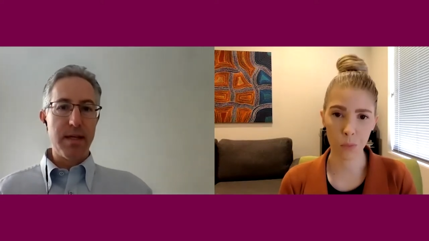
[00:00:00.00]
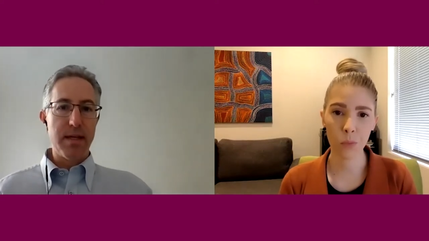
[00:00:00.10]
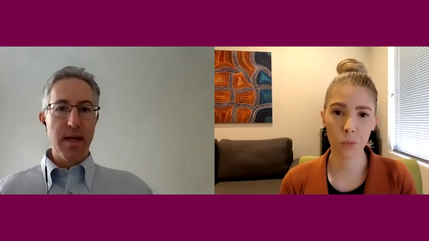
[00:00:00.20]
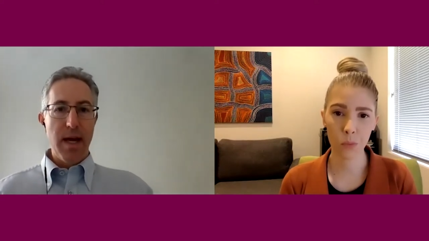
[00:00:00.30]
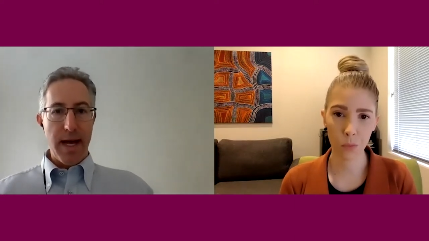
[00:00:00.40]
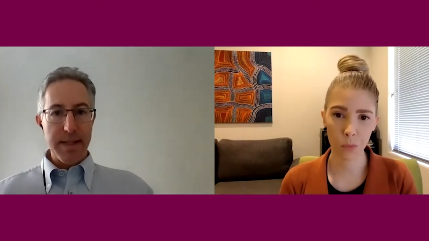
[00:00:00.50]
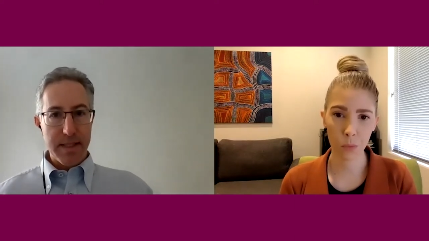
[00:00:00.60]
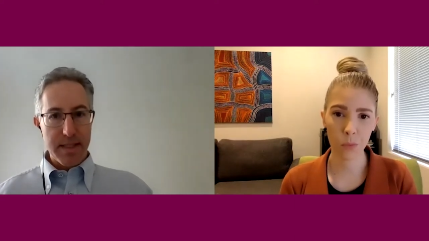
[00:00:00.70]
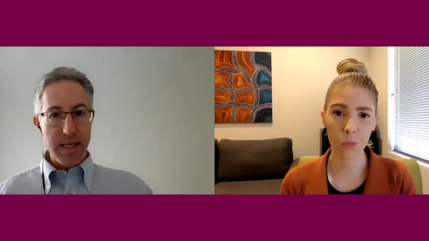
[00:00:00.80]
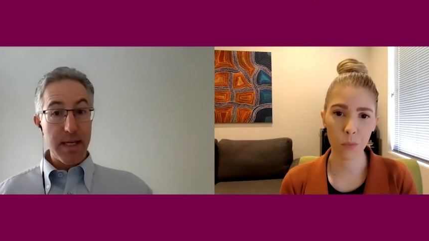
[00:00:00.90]
Speaker 1: ear and
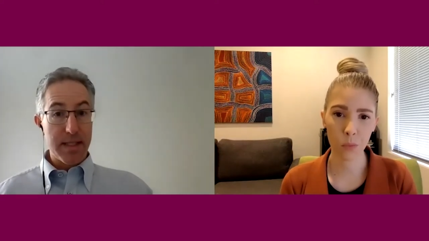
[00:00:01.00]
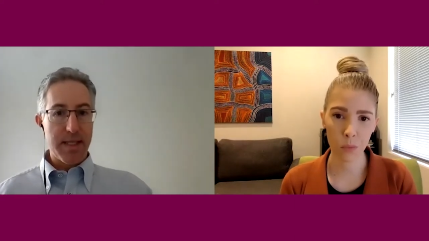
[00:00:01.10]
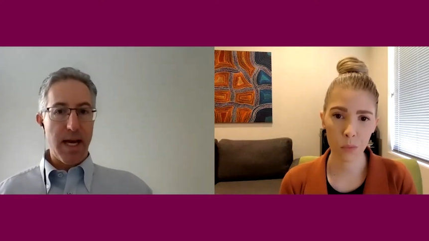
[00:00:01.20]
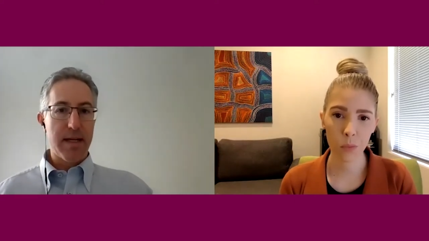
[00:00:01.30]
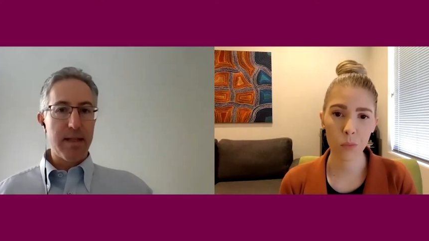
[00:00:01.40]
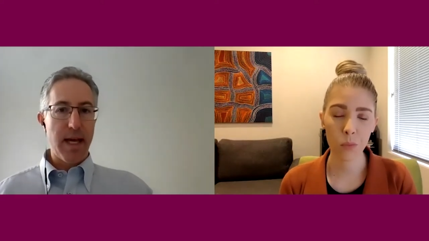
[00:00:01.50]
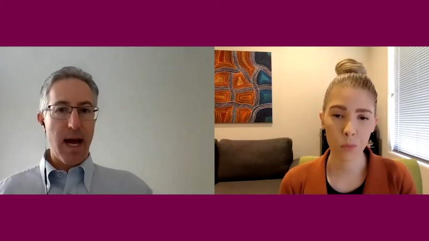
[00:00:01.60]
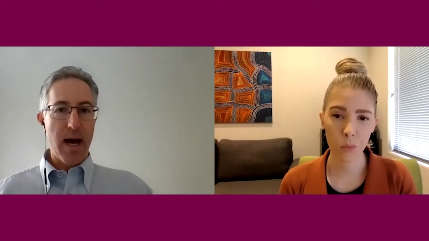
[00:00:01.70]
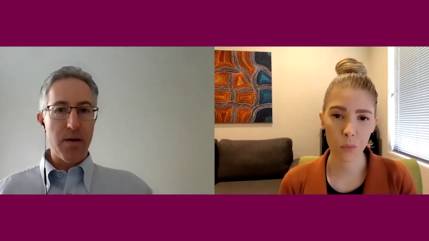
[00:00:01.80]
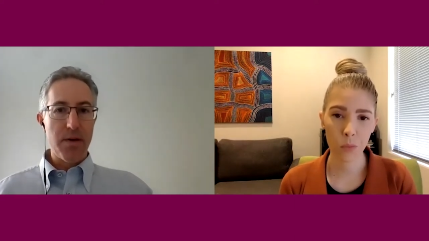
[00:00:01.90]
see exactly
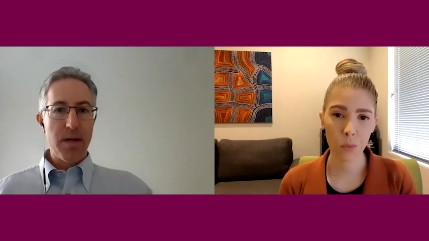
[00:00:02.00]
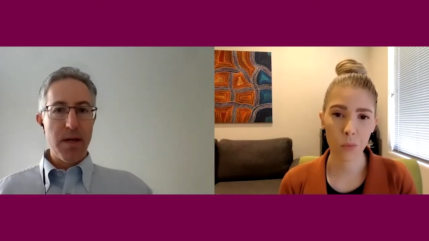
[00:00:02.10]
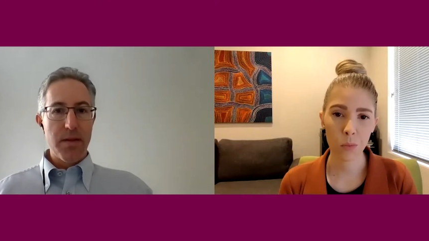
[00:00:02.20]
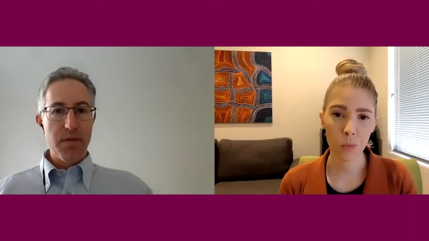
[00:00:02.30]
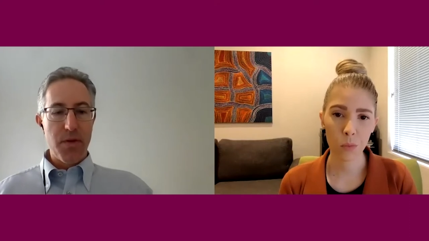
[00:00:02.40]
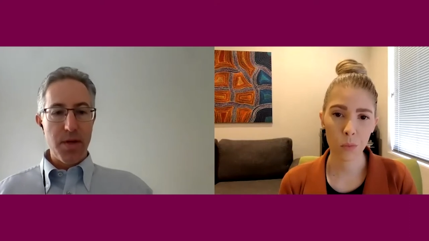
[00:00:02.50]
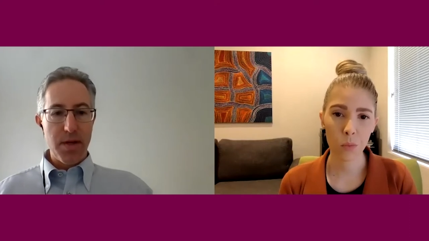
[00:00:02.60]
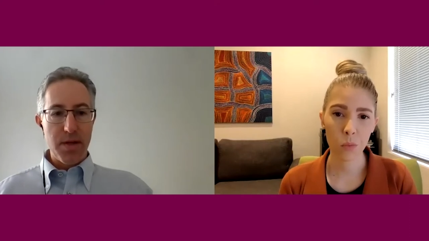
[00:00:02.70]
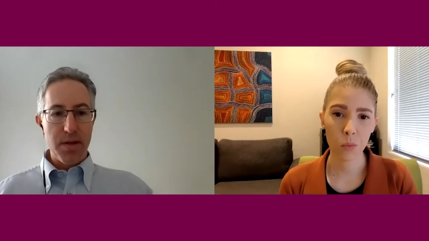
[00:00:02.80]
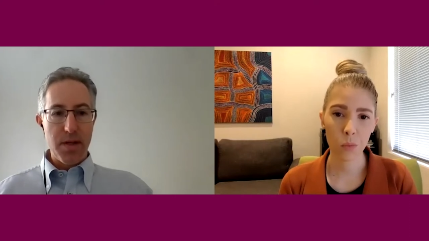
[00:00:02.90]
how
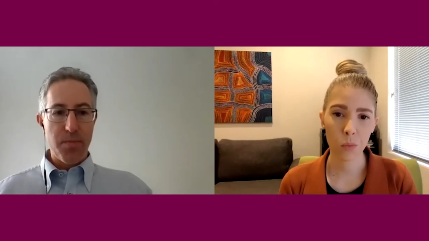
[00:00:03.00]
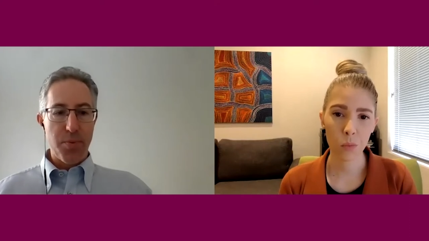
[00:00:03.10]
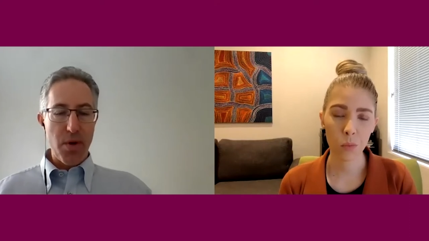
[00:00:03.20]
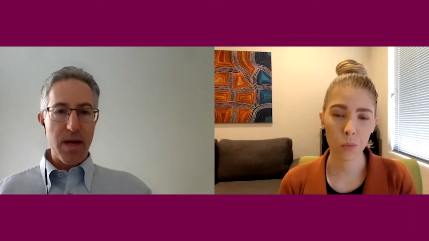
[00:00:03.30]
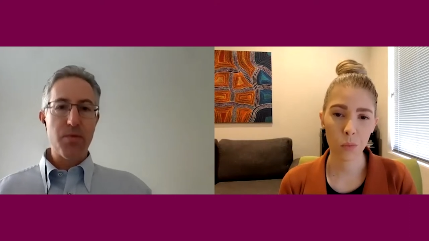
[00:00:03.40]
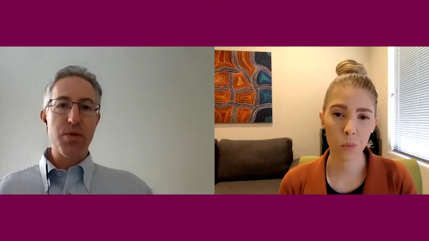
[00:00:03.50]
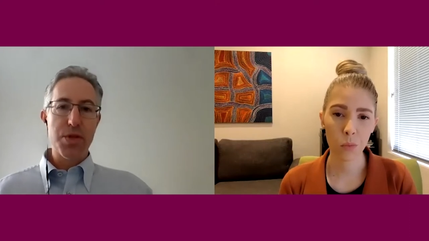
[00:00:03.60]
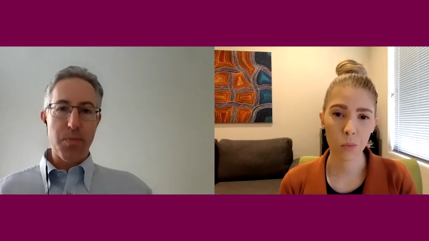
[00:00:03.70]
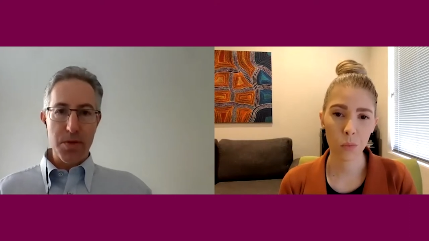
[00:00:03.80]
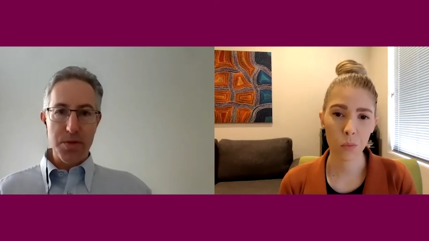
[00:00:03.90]
the, the brain
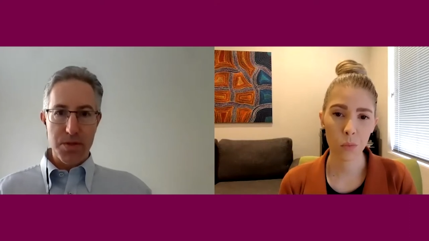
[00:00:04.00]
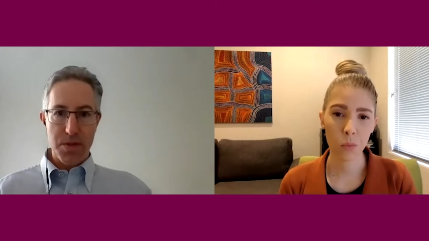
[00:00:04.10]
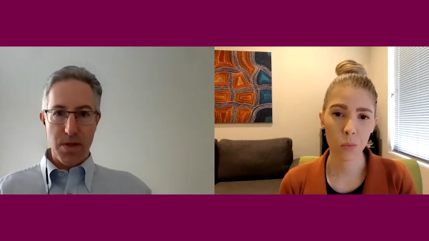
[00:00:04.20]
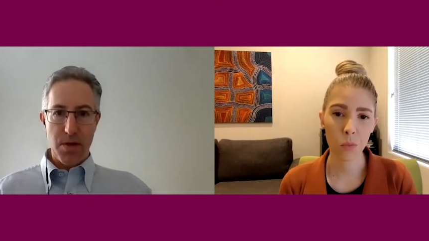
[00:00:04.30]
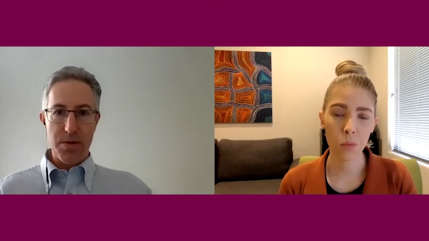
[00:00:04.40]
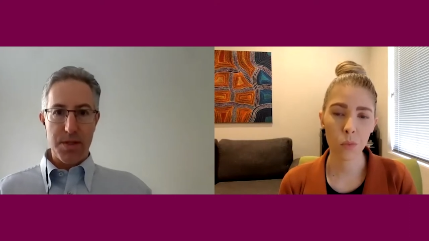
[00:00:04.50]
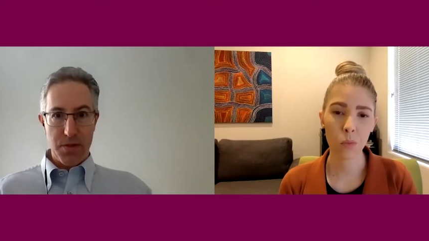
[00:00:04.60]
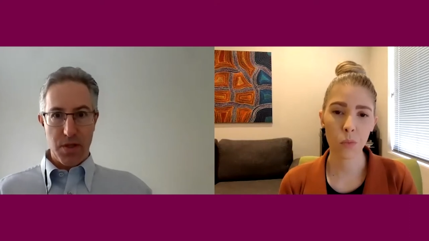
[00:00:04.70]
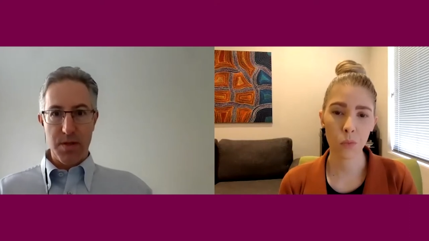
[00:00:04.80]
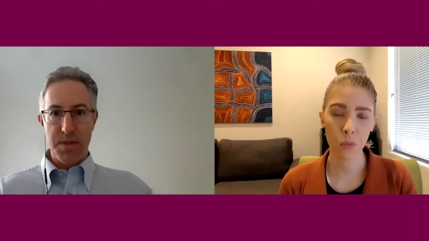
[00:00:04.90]
responds to those in
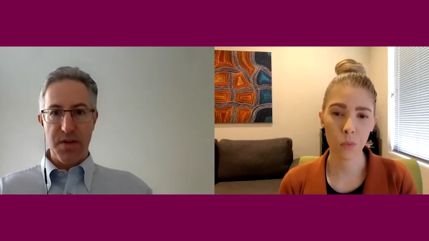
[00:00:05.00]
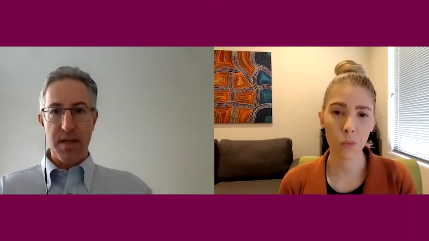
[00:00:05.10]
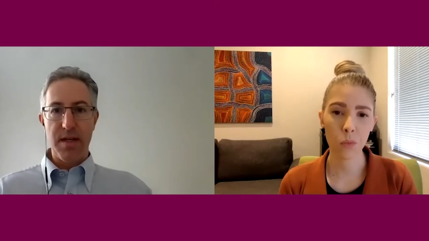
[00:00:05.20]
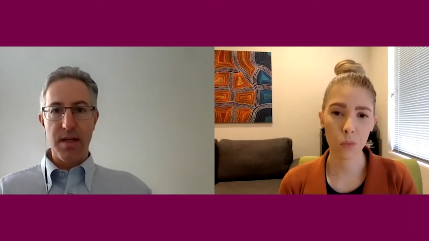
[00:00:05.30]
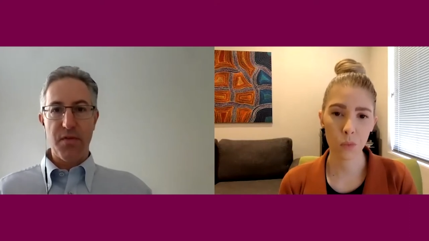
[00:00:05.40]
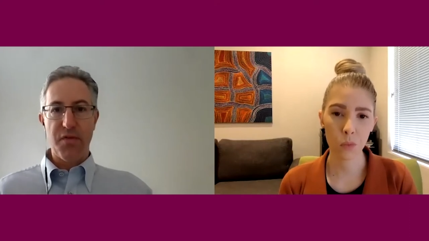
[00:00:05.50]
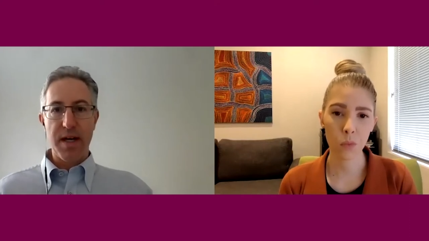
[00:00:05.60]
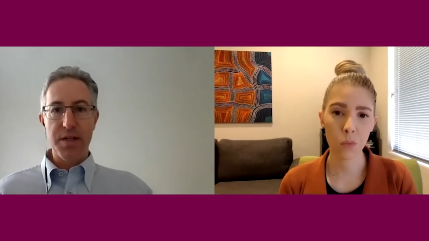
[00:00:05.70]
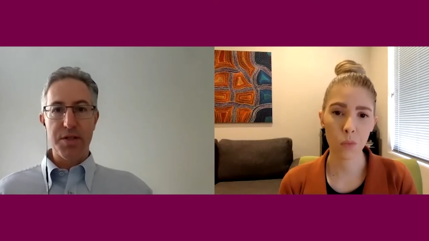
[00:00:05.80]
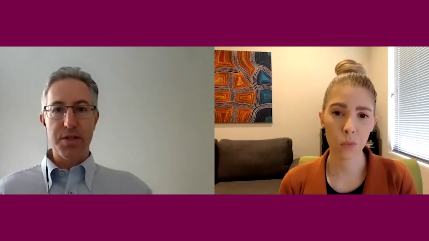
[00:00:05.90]
terms of inner ear
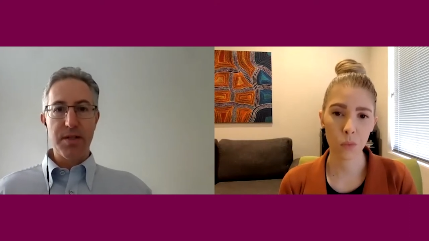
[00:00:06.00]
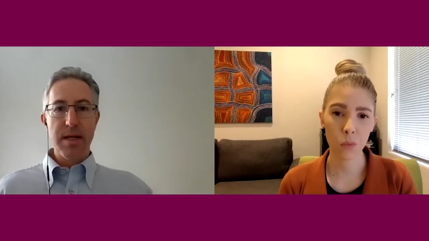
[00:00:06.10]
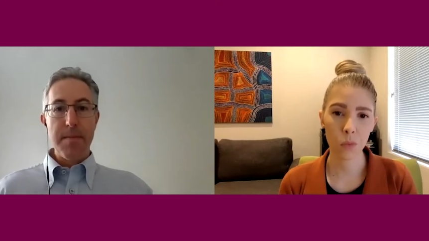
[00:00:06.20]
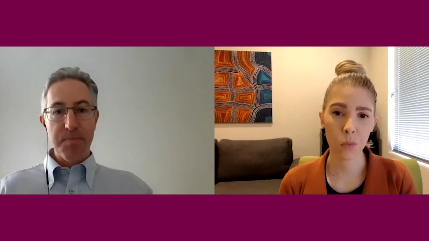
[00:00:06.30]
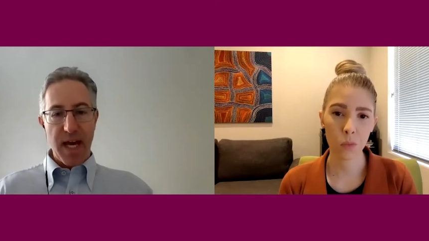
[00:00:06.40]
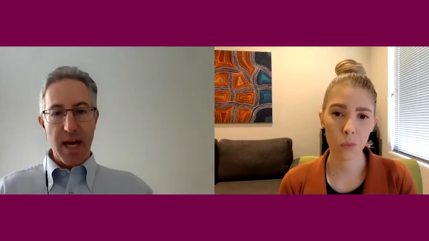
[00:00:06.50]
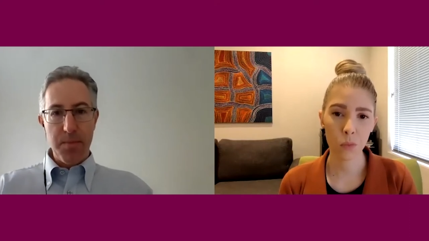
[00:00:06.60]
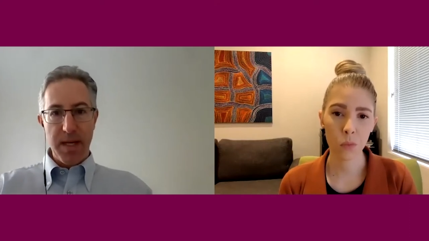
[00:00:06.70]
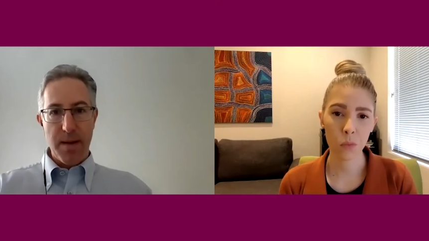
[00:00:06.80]
function, can be